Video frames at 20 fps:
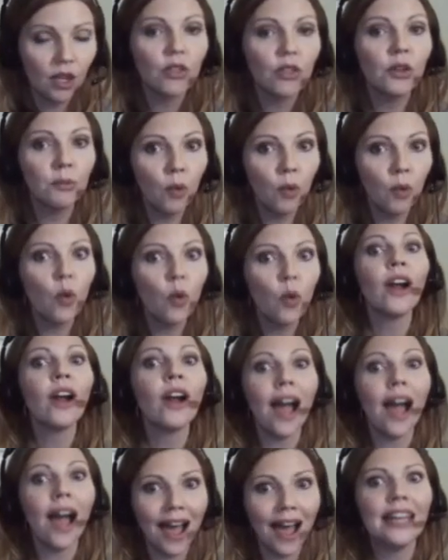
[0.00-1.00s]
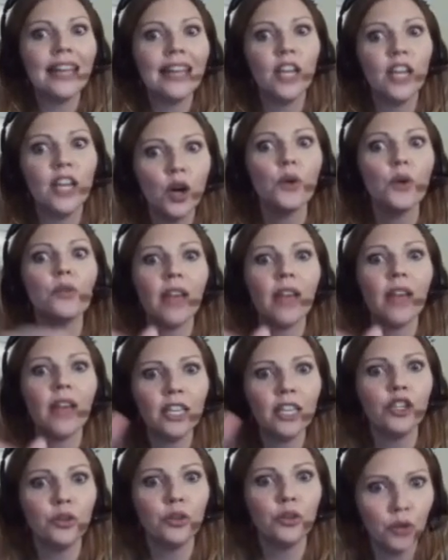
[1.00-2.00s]
the more I know
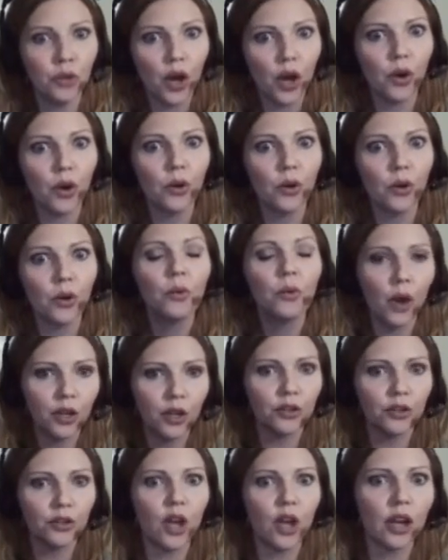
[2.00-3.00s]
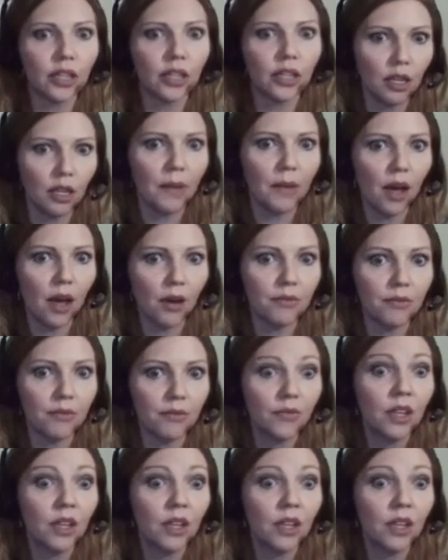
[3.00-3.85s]
that you know what you're talking about.